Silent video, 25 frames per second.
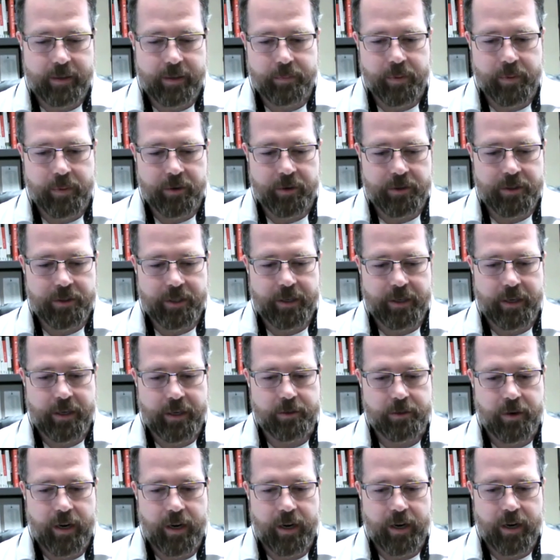pushing on
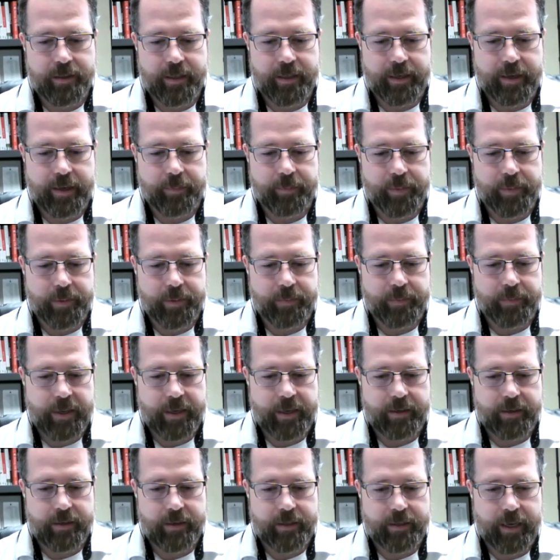trying to
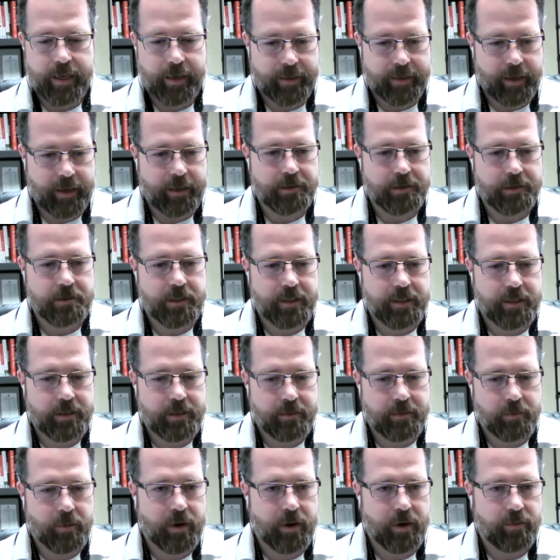implement
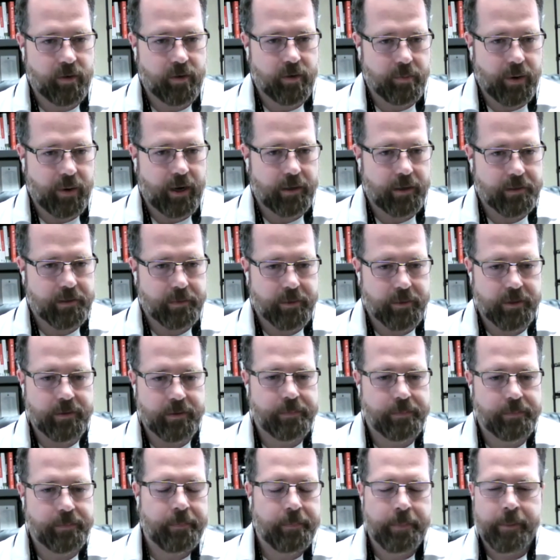technology wherever
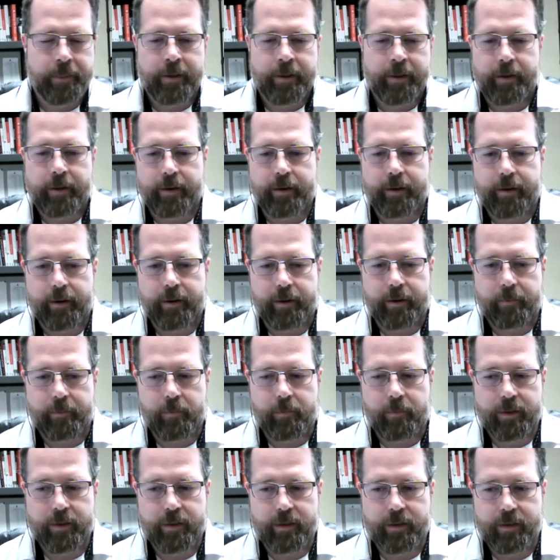possible.
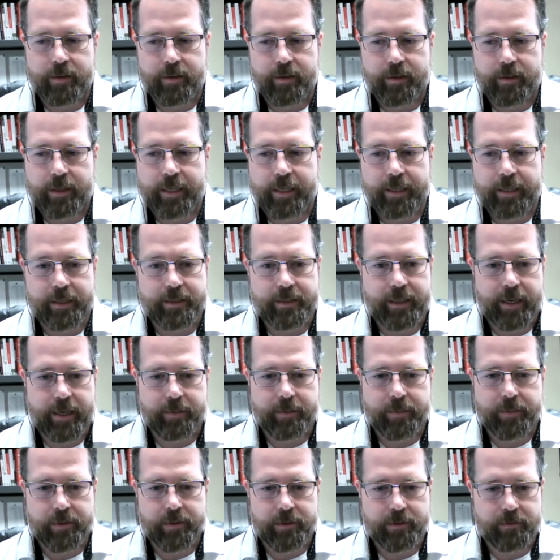One of the key
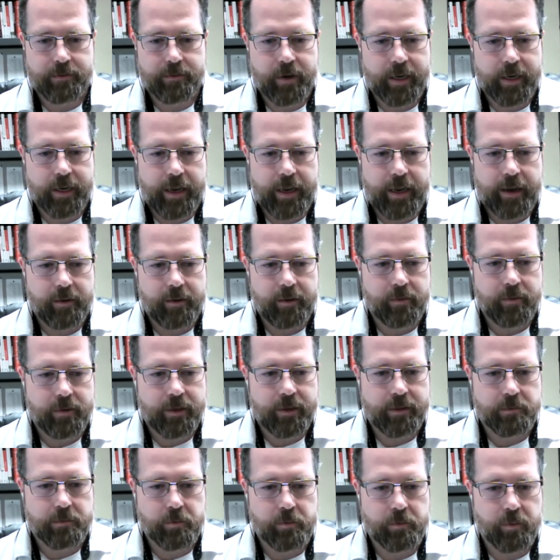examples right now
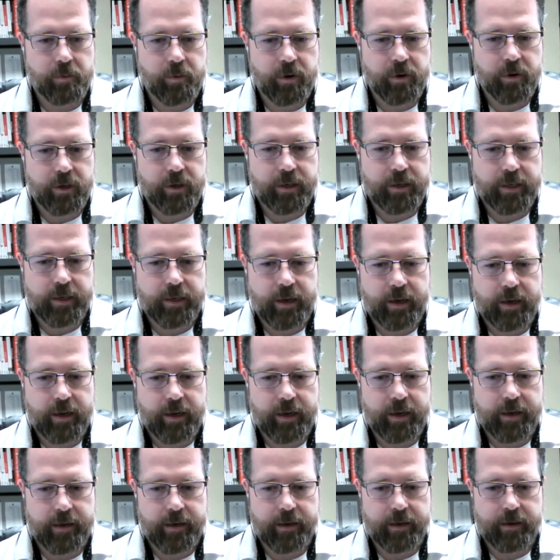is we're working
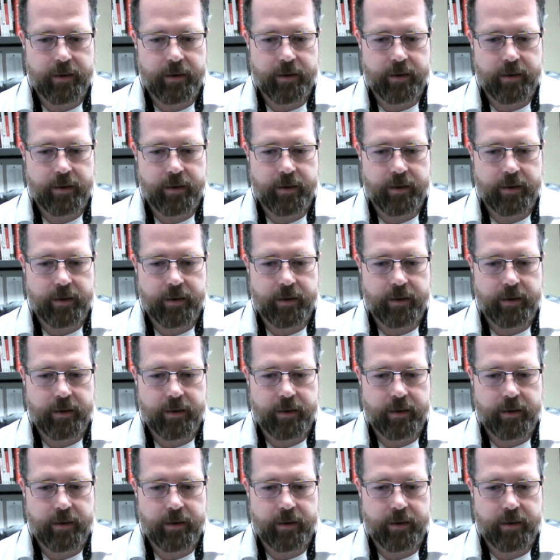on